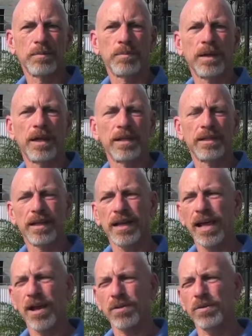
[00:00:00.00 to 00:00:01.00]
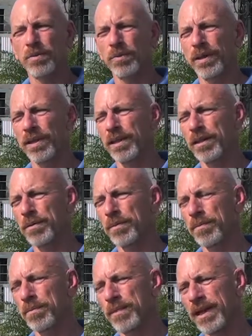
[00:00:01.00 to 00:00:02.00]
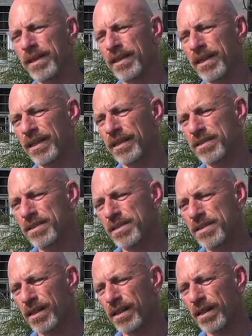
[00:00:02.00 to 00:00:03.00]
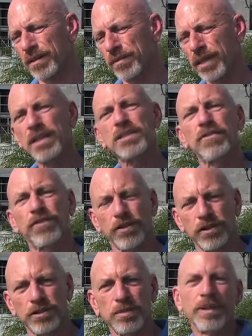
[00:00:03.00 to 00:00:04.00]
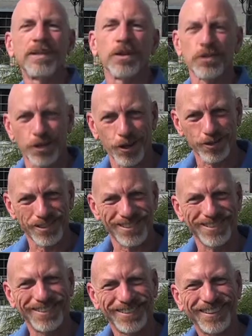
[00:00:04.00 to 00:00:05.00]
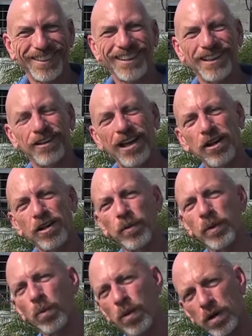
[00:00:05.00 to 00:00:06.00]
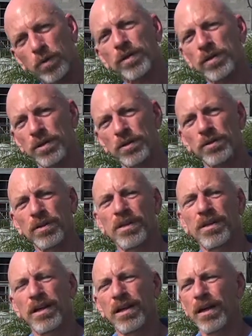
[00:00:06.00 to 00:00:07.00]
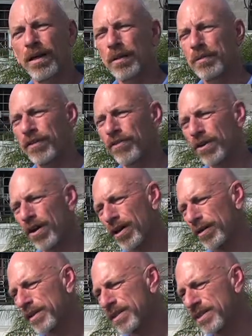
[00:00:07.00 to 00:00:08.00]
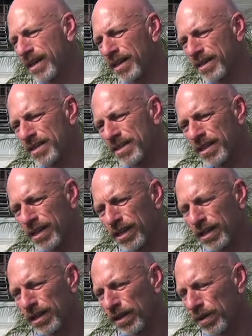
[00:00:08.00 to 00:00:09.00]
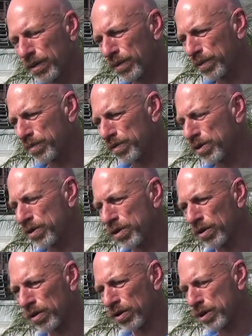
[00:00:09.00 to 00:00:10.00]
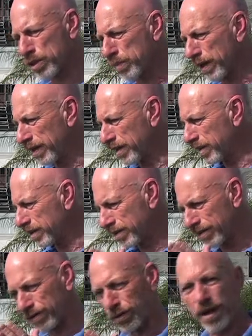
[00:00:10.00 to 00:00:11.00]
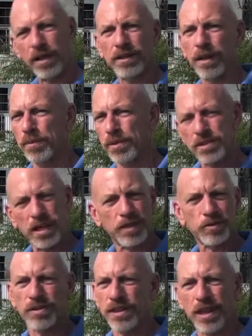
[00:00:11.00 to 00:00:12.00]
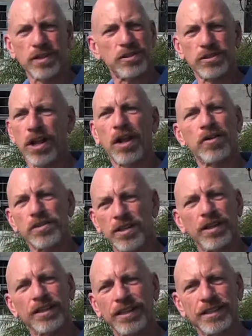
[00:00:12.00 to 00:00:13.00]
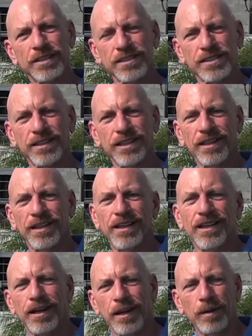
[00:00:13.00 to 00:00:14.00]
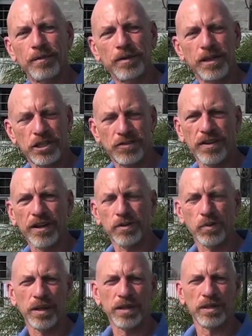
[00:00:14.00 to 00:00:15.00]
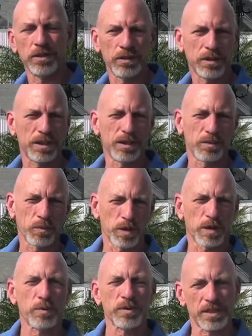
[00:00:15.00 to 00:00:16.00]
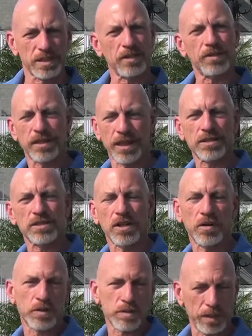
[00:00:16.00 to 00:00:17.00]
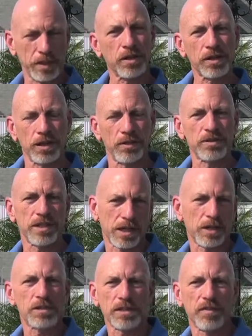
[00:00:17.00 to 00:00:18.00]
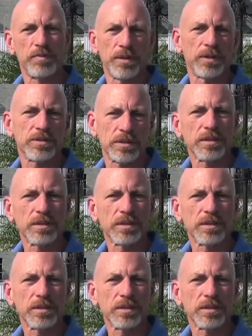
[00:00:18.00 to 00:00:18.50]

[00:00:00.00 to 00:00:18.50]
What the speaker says: But how can we make things easy for you to meet those codes? How can we work with you? If economy says, you can only spend, for round numbers, $100,000 on this, let's find a way that you can work with this $100,000, meet your codes, and get yourself built.